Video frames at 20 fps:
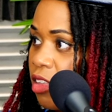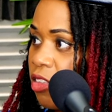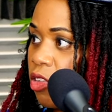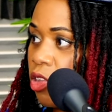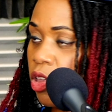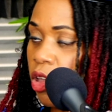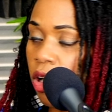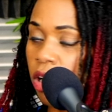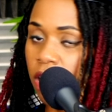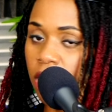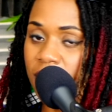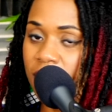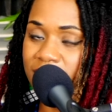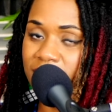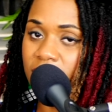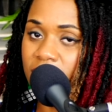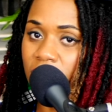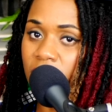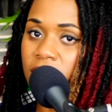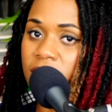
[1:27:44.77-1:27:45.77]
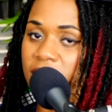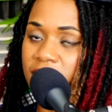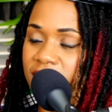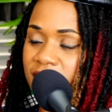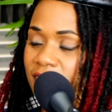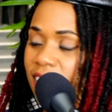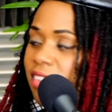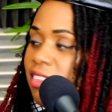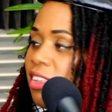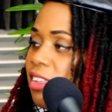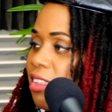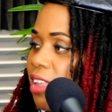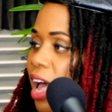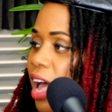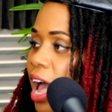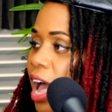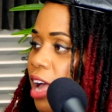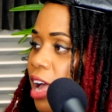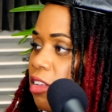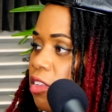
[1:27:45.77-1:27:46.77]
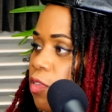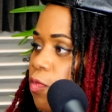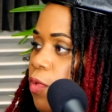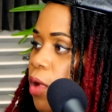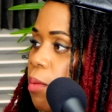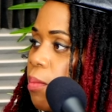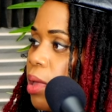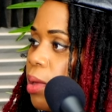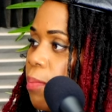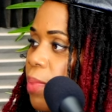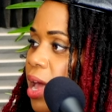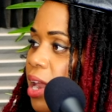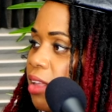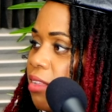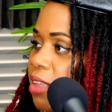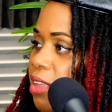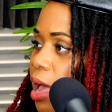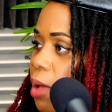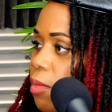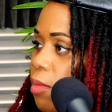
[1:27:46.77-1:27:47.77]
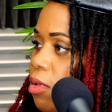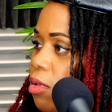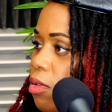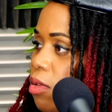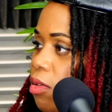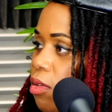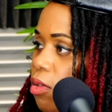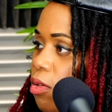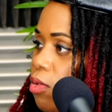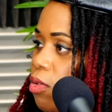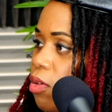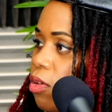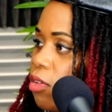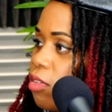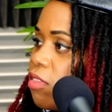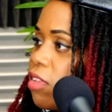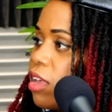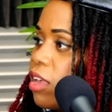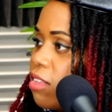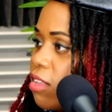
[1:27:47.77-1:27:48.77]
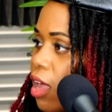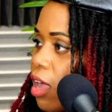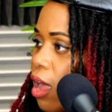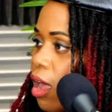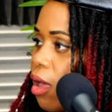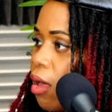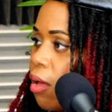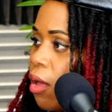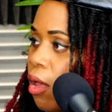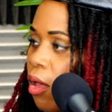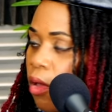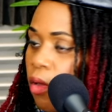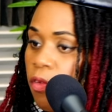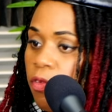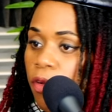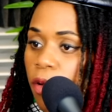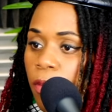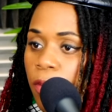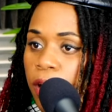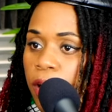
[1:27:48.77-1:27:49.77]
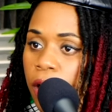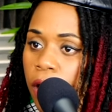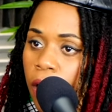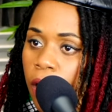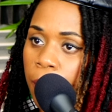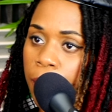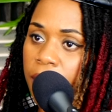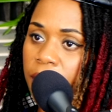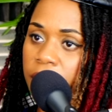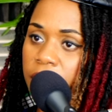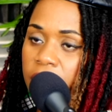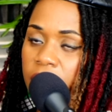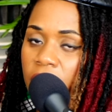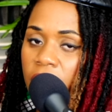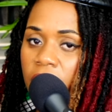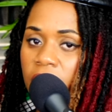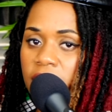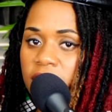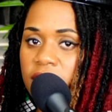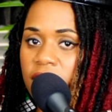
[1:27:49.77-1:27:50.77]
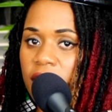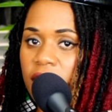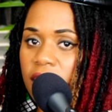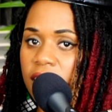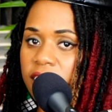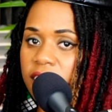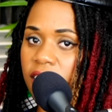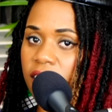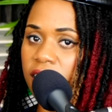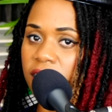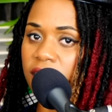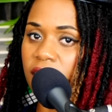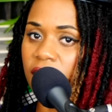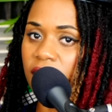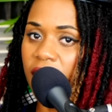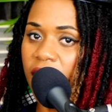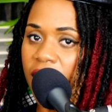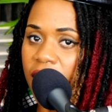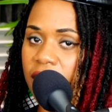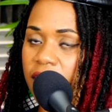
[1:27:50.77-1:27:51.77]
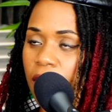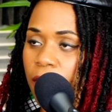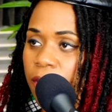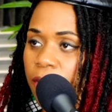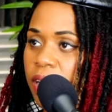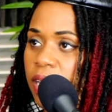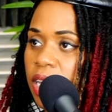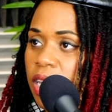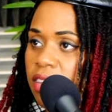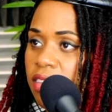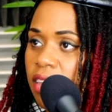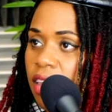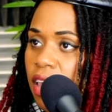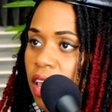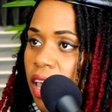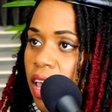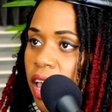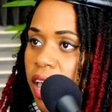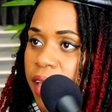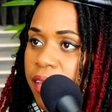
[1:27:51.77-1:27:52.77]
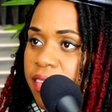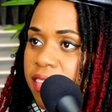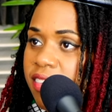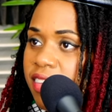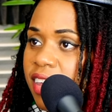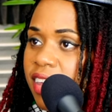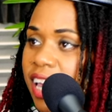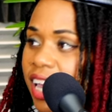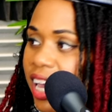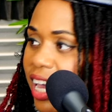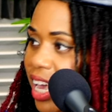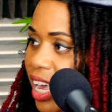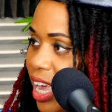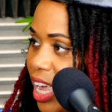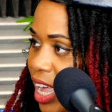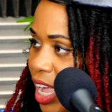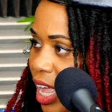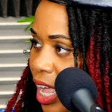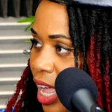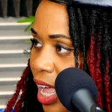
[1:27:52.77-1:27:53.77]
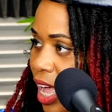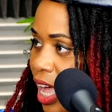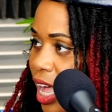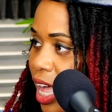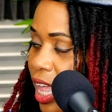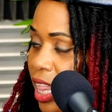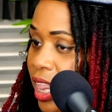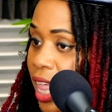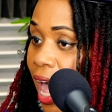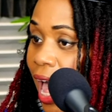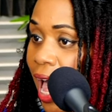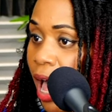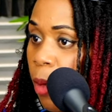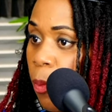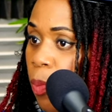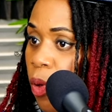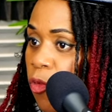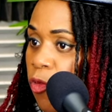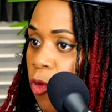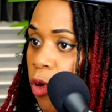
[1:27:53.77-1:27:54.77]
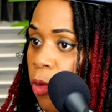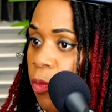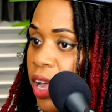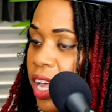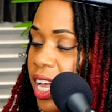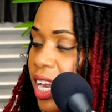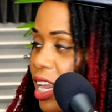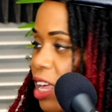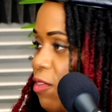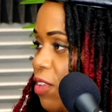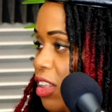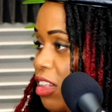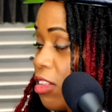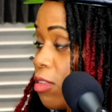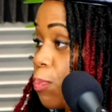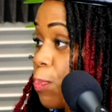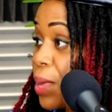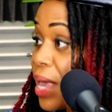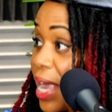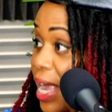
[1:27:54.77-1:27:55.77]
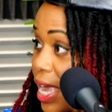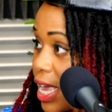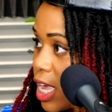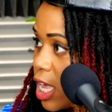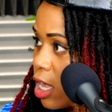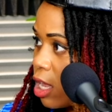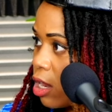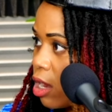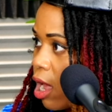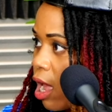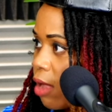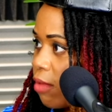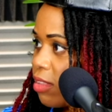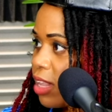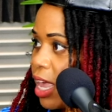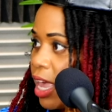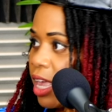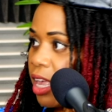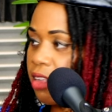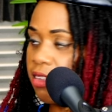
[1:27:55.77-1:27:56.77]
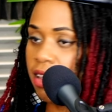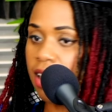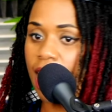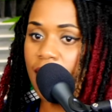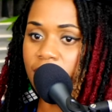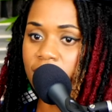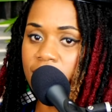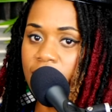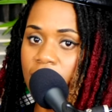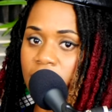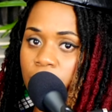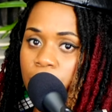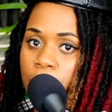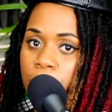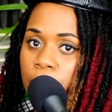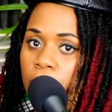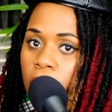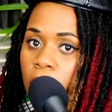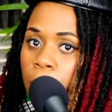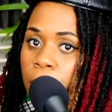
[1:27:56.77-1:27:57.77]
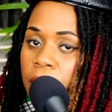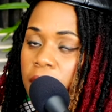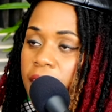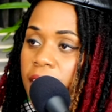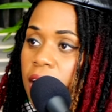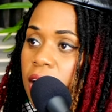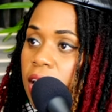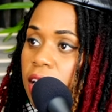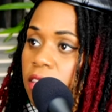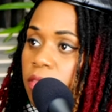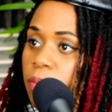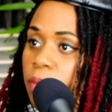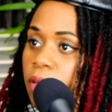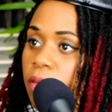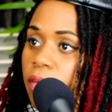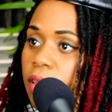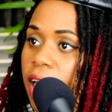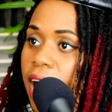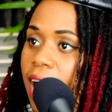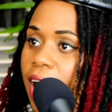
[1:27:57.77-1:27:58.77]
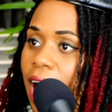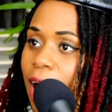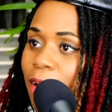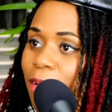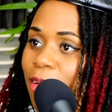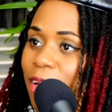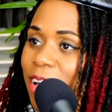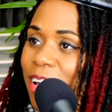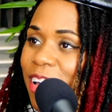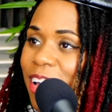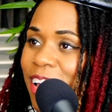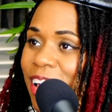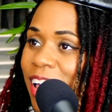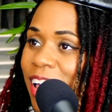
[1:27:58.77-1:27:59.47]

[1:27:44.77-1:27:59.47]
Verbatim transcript: It's, you're des you're desensitized from it by the time you you do see something yeah. for real. But you know what I'm saying? It's it's a lot that we just see Yeah. That before we can even speak, you know mm. what I'm saying? Because a lot of times people are playing these moves. Like I,